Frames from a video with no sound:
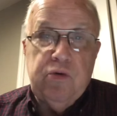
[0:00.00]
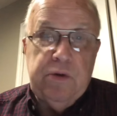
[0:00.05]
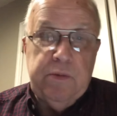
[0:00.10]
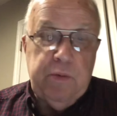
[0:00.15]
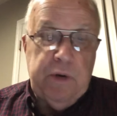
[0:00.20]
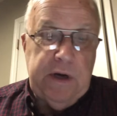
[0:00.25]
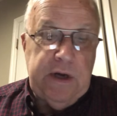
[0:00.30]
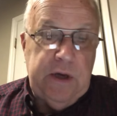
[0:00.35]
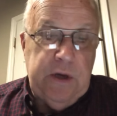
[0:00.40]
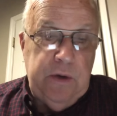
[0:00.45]
to
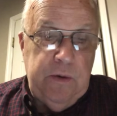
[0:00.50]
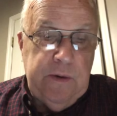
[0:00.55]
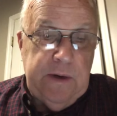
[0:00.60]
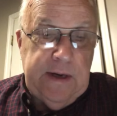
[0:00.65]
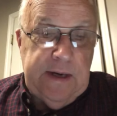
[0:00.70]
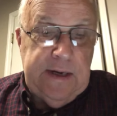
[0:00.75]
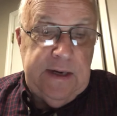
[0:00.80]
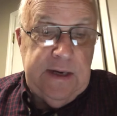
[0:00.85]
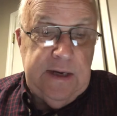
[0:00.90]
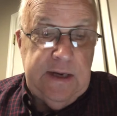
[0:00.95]
bring you
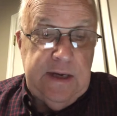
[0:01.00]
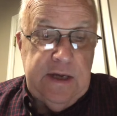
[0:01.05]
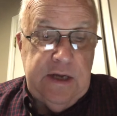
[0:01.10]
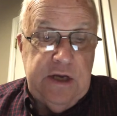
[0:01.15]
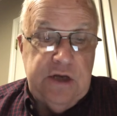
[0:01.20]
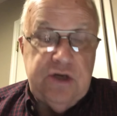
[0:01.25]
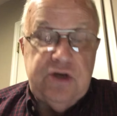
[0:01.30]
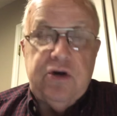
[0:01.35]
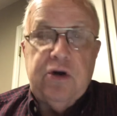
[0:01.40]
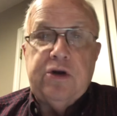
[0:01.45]
a
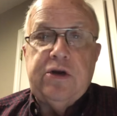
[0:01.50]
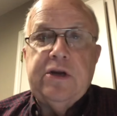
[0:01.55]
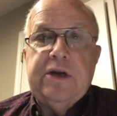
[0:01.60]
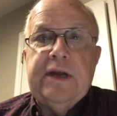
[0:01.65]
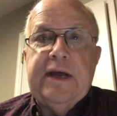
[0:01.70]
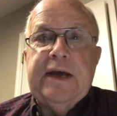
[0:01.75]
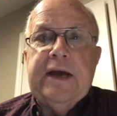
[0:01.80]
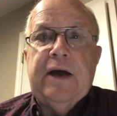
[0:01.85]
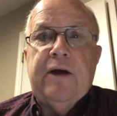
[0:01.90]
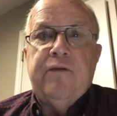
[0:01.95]
Start Your
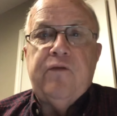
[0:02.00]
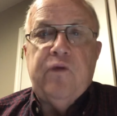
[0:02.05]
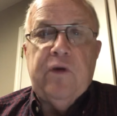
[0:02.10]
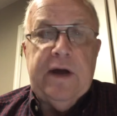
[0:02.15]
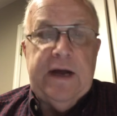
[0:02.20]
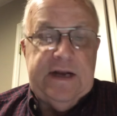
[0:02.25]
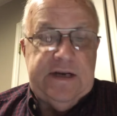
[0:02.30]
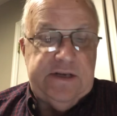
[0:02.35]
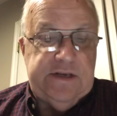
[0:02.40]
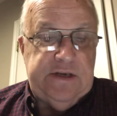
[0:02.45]
Day Off
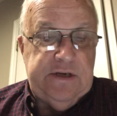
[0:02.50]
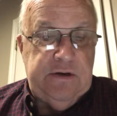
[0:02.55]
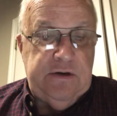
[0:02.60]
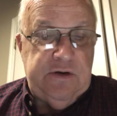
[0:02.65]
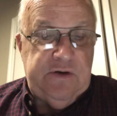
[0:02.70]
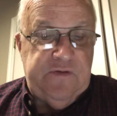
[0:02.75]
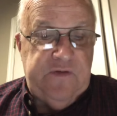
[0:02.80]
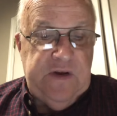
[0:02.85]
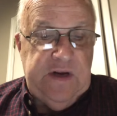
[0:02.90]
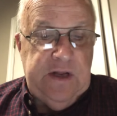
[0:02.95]
Right
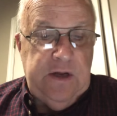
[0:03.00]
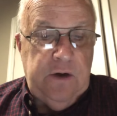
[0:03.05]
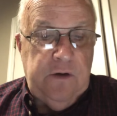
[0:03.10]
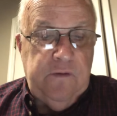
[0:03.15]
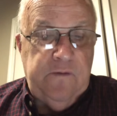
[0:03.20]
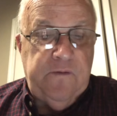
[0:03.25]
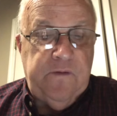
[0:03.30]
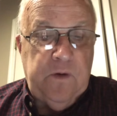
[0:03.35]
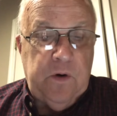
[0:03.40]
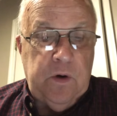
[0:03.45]
series video
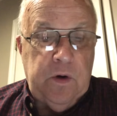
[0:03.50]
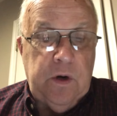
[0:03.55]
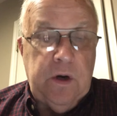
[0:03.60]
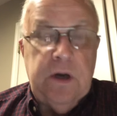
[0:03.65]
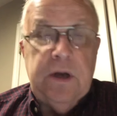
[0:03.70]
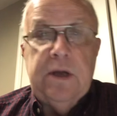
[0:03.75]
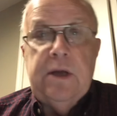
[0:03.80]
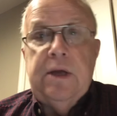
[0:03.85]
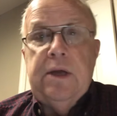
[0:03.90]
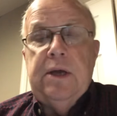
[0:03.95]
for
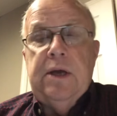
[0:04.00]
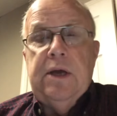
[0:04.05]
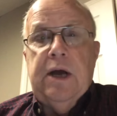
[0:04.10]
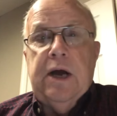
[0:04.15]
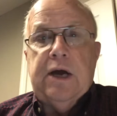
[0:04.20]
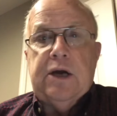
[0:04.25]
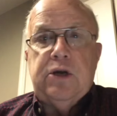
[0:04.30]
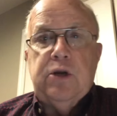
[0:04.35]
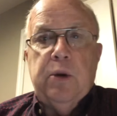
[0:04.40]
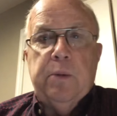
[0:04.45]

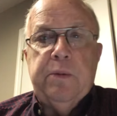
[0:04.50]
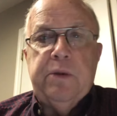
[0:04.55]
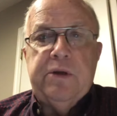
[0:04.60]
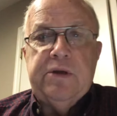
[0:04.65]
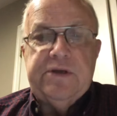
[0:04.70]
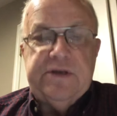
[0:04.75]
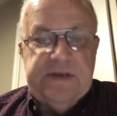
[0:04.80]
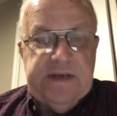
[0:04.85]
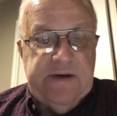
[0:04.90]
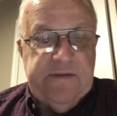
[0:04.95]
October the
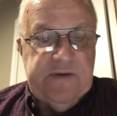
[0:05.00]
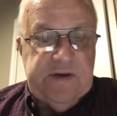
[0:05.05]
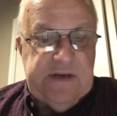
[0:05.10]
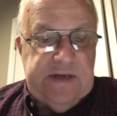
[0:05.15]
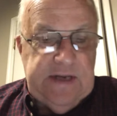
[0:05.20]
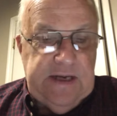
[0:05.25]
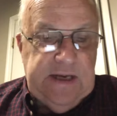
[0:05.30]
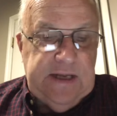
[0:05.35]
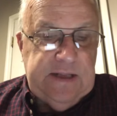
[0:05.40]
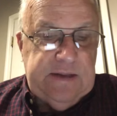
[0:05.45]

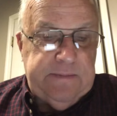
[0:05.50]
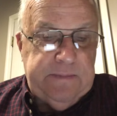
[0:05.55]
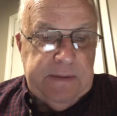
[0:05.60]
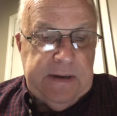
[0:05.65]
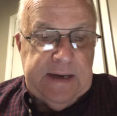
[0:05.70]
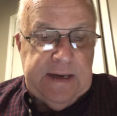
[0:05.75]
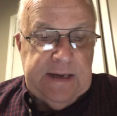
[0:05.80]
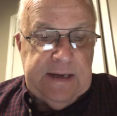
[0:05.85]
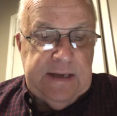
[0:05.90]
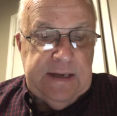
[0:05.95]
17th.
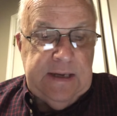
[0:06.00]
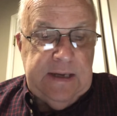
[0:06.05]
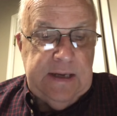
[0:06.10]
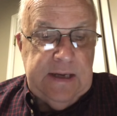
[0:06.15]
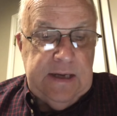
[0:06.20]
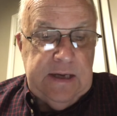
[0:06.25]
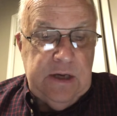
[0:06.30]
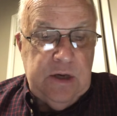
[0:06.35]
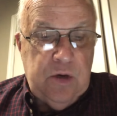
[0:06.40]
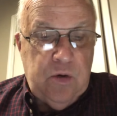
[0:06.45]
My
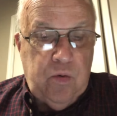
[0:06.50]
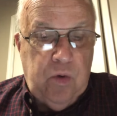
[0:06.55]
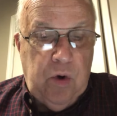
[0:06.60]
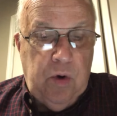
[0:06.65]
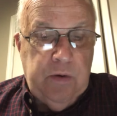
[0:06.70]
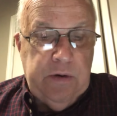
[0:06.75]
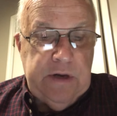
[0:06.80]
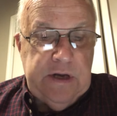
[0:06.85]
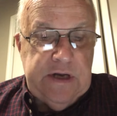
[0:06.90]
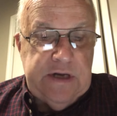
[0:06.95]

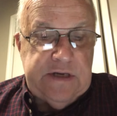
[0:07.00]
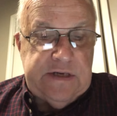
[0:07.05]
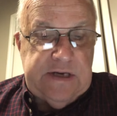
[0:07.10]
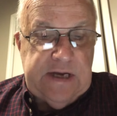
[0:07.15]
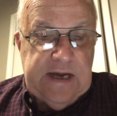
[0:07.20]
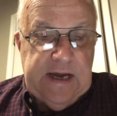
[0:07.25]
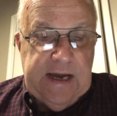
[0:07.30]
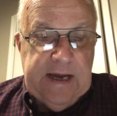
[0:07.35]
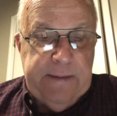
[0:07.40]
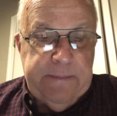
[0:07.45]
quote is,
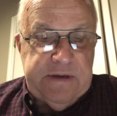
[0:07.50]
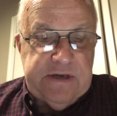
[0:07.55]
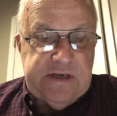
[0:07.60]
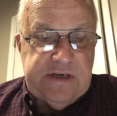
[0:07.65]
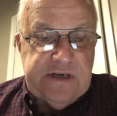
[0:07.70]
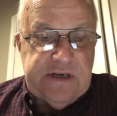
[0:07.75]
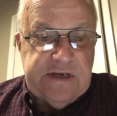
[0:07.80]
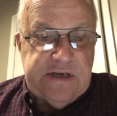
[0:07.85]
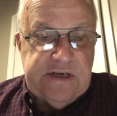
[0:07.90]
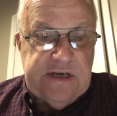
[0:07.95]
I am a
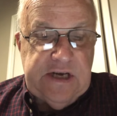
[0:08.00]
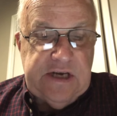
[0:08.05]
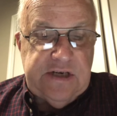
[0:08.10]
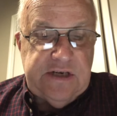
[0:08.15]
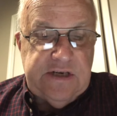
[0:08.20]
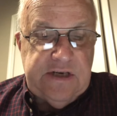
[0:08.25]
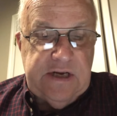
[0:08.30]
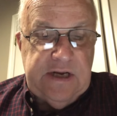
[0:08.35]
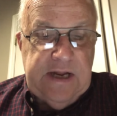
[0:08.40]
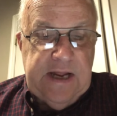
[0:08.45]
success
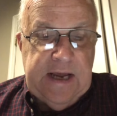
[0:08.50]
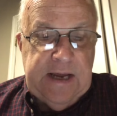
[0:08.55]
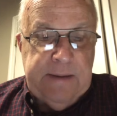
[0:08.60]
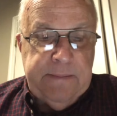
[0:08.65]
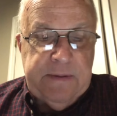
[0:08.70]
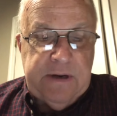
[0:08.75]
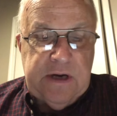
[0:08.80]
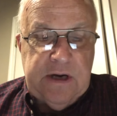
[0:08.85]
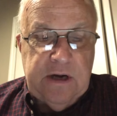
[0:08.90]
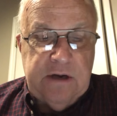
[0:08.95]
today
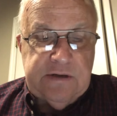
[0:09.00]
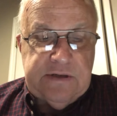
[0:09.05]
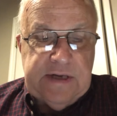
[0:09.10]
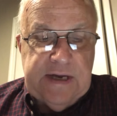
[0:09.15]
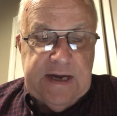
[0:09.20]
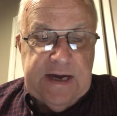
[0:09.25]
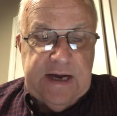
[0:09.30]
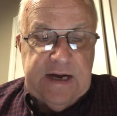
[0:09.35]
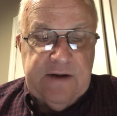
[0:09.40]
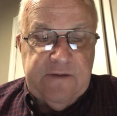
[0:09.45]
because I
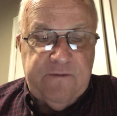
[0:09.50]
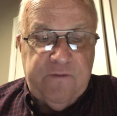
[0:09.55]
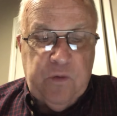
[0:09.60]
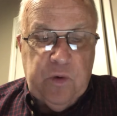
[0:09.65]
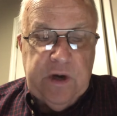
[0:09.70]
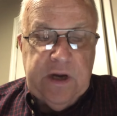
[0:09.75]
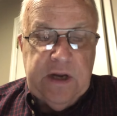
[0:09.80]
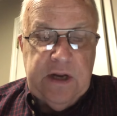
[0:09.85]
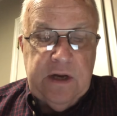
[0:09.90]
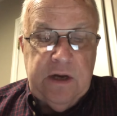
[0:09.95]
had a
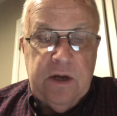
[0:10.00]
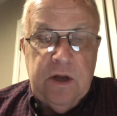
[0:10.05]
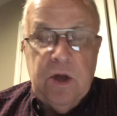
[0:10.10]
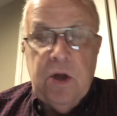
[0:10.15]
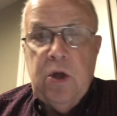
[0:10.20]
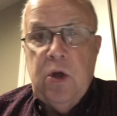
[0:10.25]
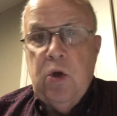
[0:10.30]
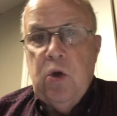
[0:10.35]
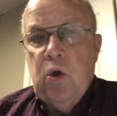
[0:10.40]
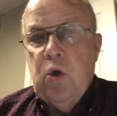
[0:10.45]
friend
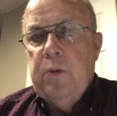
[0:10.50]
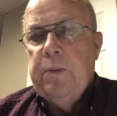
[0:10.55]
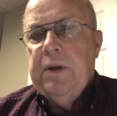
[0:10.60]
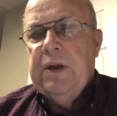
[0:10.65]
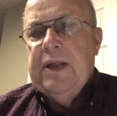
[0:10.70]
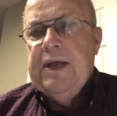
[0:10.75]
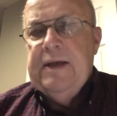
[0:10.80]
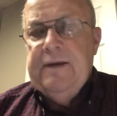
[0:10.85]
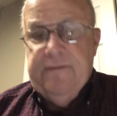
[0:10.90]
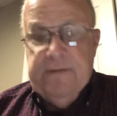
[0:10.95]
who
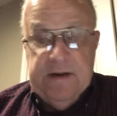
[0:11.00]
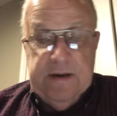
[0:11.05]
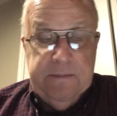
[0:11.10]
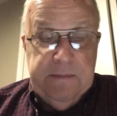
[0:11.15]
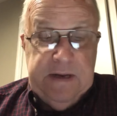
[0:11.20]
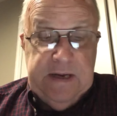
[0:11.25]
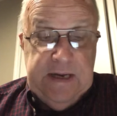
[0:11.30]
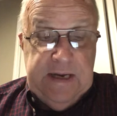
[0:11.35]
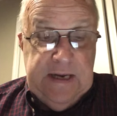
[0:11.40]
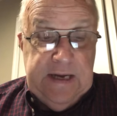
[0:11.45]
believed in
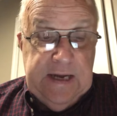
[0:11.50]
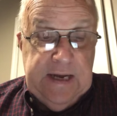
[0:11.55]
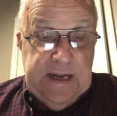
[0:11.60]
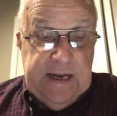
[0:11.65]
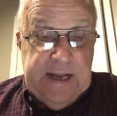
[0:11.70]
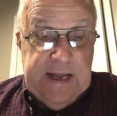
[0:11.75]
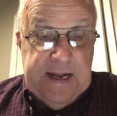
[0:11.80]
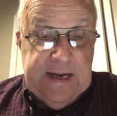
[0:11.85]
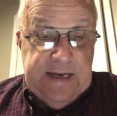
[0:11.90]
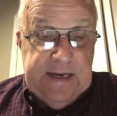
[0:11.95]
me
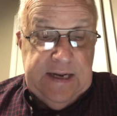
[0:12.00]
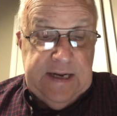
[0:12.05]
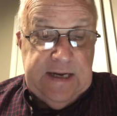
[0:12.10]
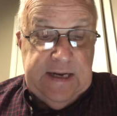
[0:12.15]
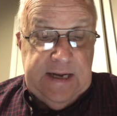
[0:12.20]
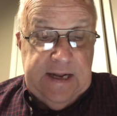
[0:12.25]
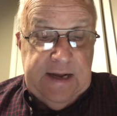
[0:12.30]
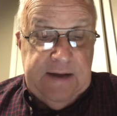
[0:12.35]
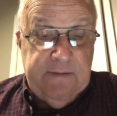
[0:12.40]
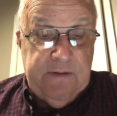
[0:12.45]
and I
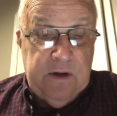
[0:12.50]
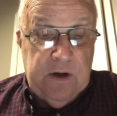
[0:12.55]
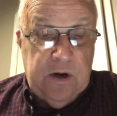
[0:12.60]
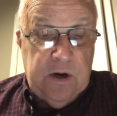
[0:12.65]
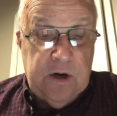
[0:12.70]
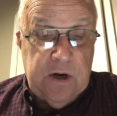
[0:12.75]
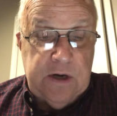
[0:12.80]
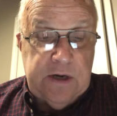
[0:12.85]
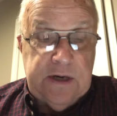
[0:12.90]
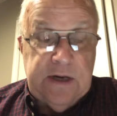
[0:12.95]
didn't have the
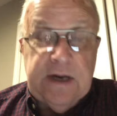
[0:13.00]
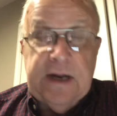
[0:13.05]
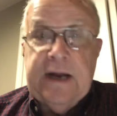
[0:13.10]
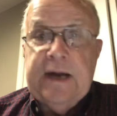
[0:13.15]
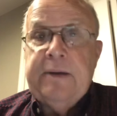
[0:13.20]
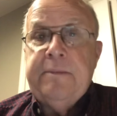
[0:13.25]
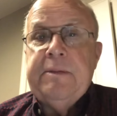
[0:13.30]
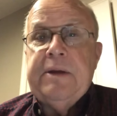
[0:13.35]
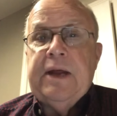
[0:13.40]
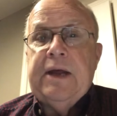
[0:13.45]
heart to let
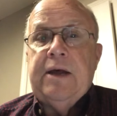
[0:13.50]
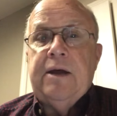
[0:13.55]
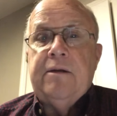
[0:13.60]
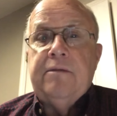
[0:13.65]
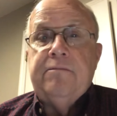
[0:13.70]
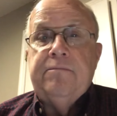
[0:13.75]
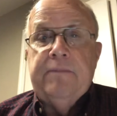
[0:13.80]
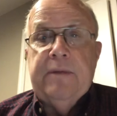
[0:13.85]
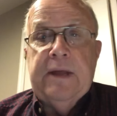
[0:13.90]
him down.